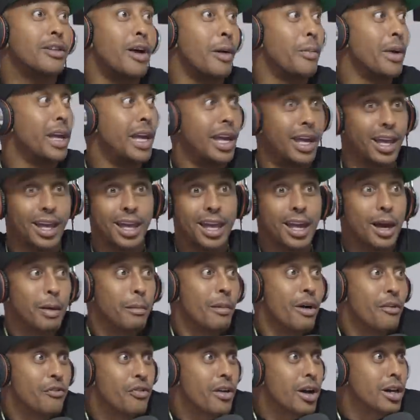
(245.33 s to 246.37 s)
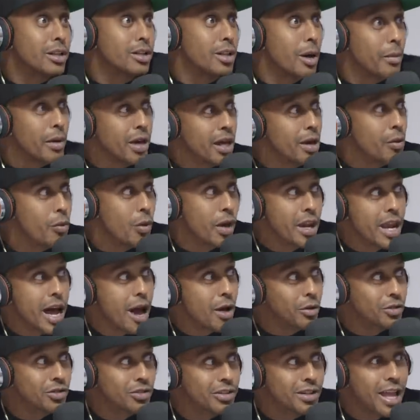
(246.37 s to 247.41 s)
tell me he, motherfucker tell he went
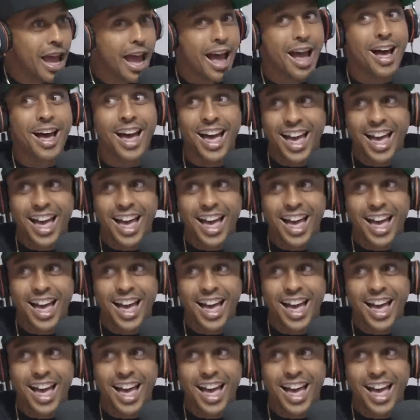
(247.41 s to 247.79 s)
out style.